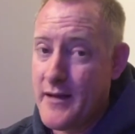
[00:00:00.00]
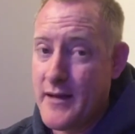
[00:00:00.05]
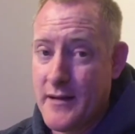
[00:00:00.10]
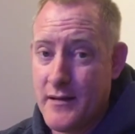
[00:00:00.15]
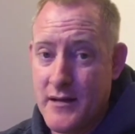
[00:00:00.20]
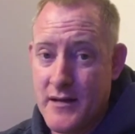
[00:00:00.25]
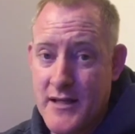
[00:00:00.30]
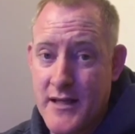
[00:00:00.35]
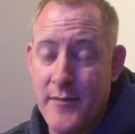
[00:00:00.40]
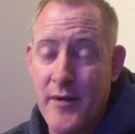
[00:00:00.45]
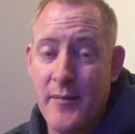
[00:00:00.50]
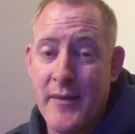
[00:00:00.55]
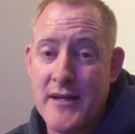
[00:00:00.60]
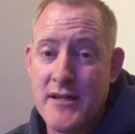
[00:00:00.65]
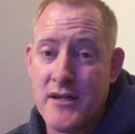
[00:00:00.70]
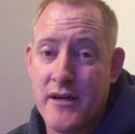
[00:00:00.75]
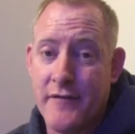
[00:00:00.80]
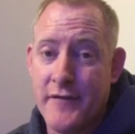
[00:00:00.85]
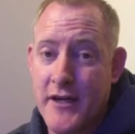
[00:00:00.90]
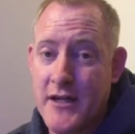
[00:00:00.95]
Send me a message
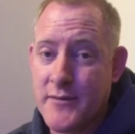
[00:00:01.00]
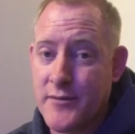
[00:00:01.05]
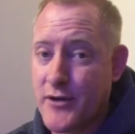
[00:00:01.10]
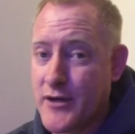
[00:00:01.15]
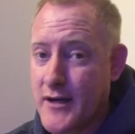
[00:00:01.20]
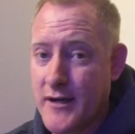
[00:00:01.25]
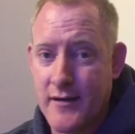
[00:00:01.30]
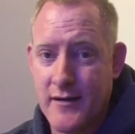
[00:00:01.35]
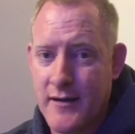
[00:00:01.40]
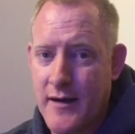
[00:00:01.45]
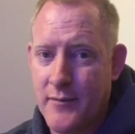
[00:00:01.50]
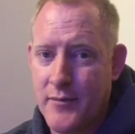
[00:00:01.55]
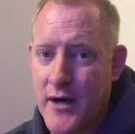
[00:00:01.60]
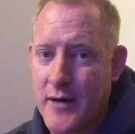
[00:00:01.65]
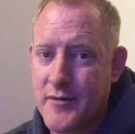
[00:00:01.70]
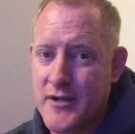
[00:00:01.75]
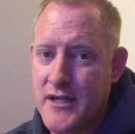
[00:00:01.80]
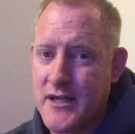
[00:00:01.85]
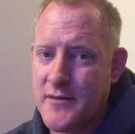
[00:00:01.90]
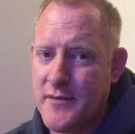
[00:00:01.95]
on Facebook, and I'll
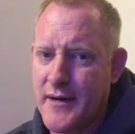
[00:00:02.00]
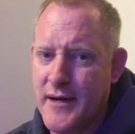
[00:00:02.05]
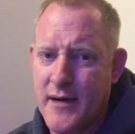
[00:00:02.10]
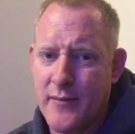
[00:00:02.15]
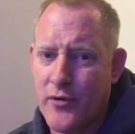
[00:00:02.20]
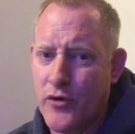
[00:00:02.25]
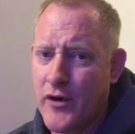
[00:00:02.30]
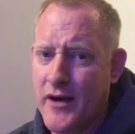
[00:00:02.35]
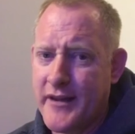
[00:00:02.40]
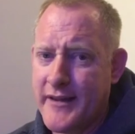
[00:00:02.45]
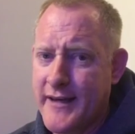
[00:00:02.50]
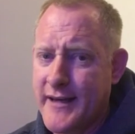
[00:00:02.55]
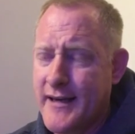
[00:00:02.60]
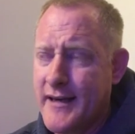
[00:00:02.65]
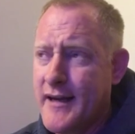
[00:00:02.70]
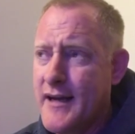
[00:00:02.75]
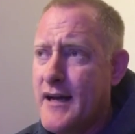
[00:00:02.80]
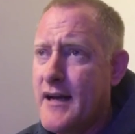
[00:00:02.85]
probably send you my number right then.